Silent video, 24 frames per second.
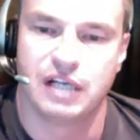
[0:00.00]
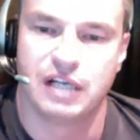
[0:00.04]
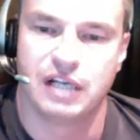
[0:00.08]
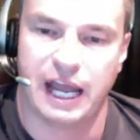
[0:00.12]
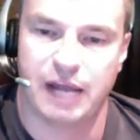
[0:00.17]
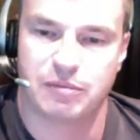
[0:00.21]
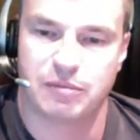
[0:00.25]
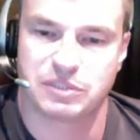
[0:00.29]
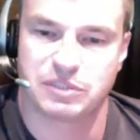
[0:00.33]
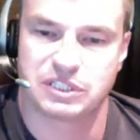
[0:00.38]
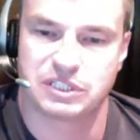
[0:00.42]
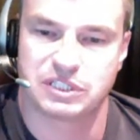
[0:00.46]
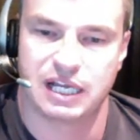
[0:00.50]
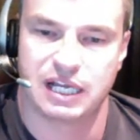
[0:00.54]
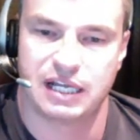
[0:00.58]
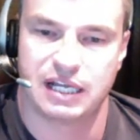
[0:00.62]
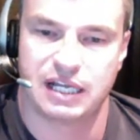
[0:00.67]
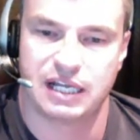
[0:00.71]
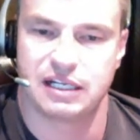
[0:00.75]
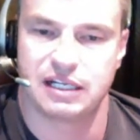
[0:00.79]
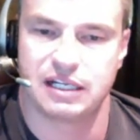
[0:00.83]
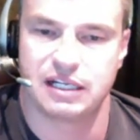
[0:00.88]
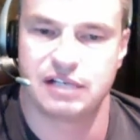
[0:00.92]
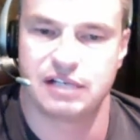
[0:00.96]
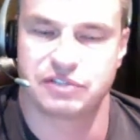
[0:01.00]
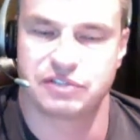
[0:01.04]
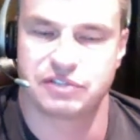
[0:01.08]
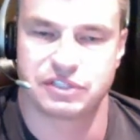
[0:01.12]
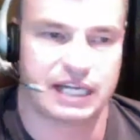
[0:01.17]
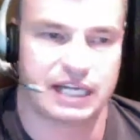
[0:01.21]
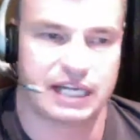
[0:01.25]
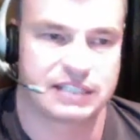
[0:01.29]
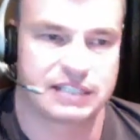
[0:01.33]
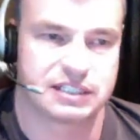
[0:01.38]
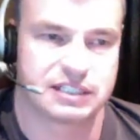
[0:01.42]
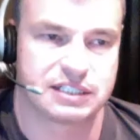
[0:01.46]
Amazon gives us
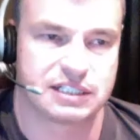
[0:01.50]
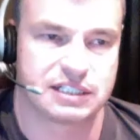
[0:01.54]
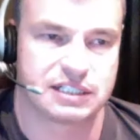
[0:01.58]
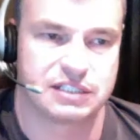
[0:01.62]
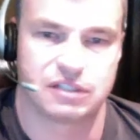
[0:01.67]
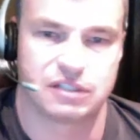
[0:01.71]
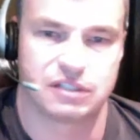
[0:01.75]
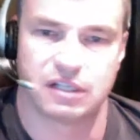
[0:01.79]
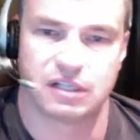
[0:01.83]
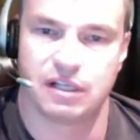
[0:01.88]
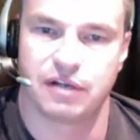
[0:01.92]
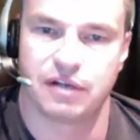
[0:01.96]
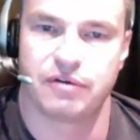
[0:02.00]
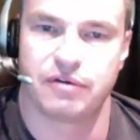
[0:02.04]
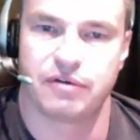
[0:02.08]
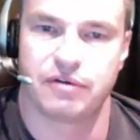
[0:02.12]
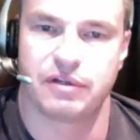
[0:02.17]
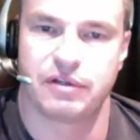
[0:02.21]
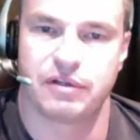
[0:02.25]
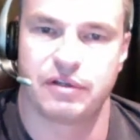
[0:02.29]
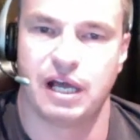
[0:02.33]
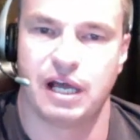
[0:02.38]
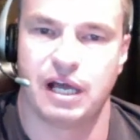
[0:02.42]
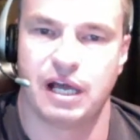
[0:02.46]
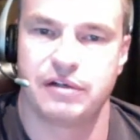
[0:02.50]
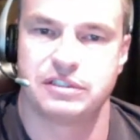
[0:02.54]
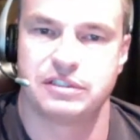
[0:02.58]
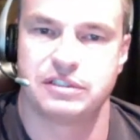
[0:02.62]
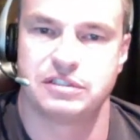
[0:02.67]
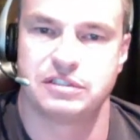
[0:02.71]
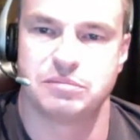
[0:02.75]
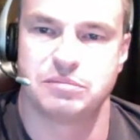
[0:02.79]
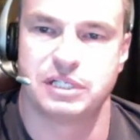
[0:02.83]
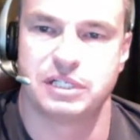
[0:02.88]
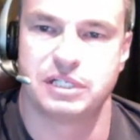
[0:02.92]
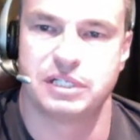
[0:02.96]
access to literally hundreds
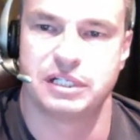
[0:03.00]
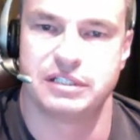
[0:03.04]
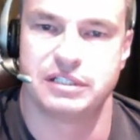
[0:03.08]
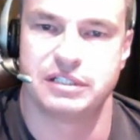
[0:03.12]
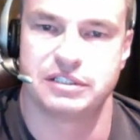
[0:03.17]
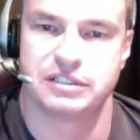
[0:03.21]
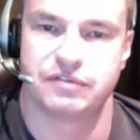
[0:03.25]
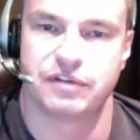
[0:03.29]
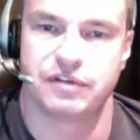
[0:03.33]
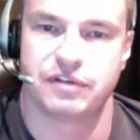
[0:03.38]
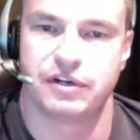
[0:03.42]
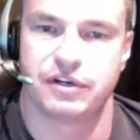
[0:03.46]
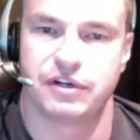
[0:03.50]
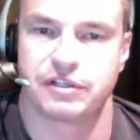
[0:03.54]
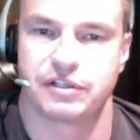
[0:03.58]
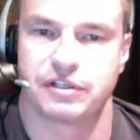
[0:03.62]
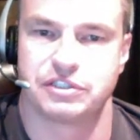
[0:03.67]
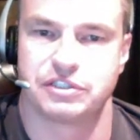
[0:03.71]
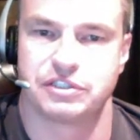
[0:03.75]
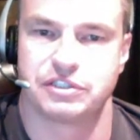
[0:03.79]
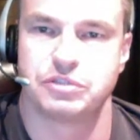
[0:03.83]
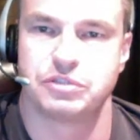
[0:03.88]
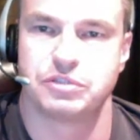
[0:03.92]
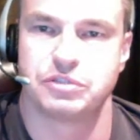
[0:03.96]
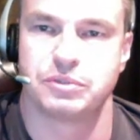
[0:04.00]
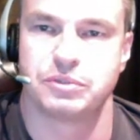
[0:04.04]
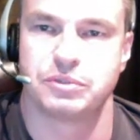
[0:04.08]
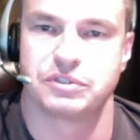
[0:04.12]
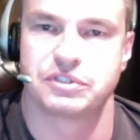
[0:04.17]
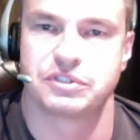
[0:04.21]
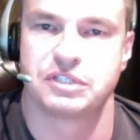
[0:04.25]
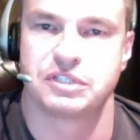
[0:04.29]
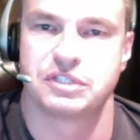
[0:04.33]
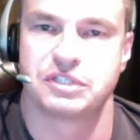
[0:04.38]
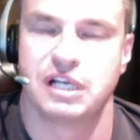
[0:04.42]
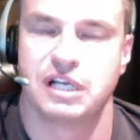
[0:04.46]
of millions of their
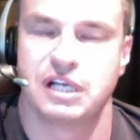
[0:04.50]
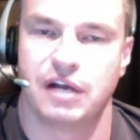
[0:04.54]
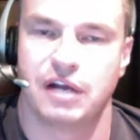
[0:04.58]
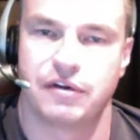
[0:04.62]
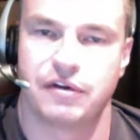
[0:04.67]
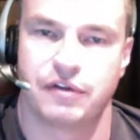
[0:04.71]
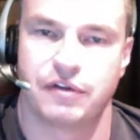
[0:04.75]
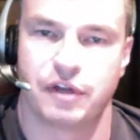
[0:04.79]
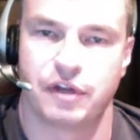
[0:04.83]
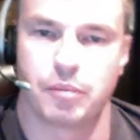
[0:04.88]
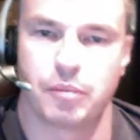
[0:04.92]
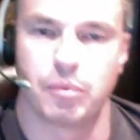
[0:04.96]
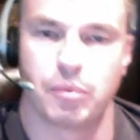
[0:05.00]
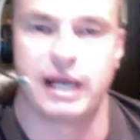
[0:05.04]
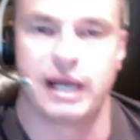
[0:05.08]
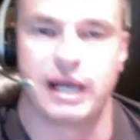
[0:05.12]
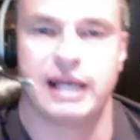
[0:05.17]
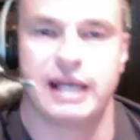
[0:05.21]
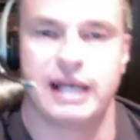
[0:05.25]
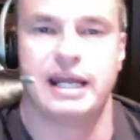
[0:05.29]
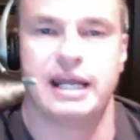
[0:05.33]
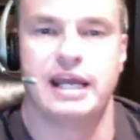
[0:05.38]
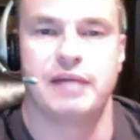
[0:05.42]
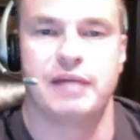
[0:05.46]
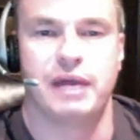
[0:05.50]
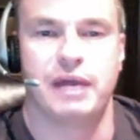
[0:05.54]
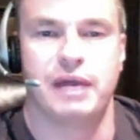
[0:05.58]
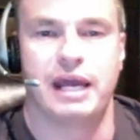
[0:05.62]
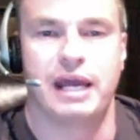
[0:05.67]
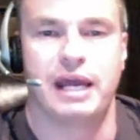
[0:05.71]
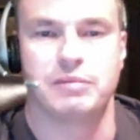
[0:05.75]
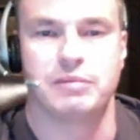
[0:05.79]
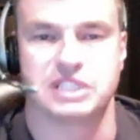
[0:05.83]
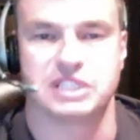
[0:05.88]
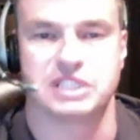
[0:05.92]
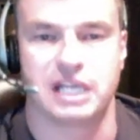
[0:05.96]
consumers under their brand name,
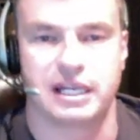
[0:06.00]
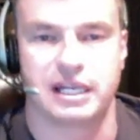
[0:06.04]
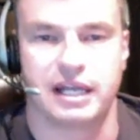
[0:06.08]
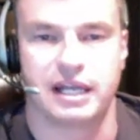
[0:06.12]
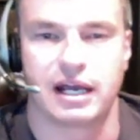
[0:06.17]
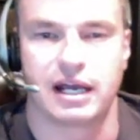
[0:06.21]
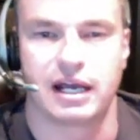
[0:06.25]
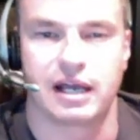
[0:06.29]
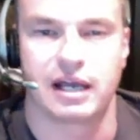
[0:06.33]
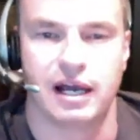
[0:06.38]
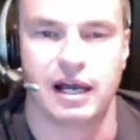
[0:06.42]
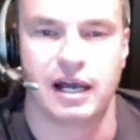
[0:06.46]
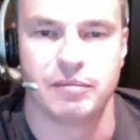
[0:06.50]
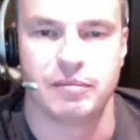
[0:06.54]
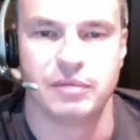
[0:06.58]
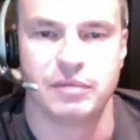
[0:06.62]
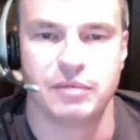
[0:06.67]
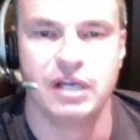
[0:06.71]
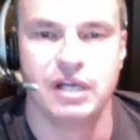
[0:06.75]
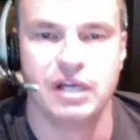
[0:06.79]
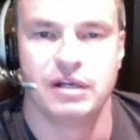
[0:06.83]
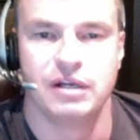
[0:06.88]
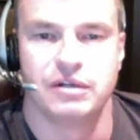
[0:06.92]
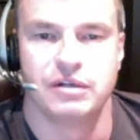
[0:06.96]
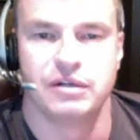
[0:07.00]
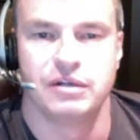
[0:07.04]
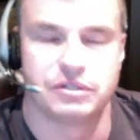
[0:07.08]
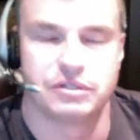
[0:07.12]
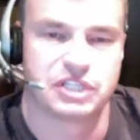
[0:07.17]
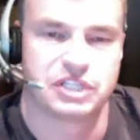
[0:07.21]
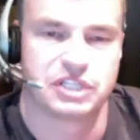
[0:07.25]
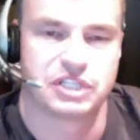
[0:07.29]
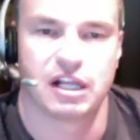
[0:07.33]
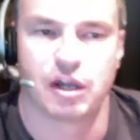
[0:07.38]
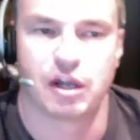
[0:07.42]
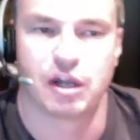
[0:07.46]
Amazon.com, to
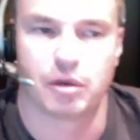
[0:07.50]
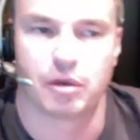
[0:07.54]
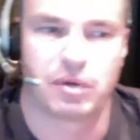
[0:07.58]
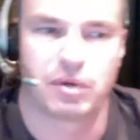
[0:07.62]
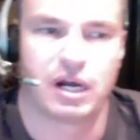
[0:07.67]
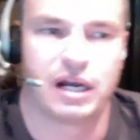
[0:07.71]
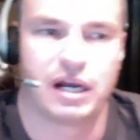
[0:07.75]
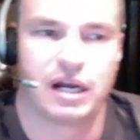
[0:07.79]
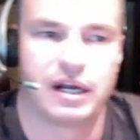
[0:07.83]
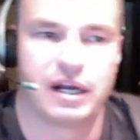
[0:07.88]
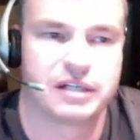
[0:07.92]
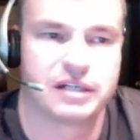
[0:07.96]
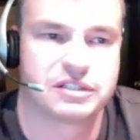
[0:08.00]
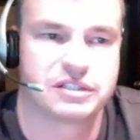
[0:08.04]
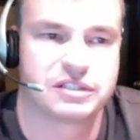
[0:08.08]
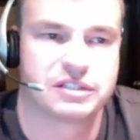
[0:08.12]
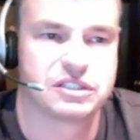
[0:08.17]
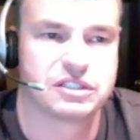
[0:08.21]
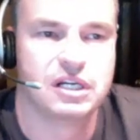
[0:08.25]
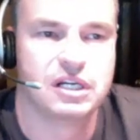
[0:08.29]
sell our products.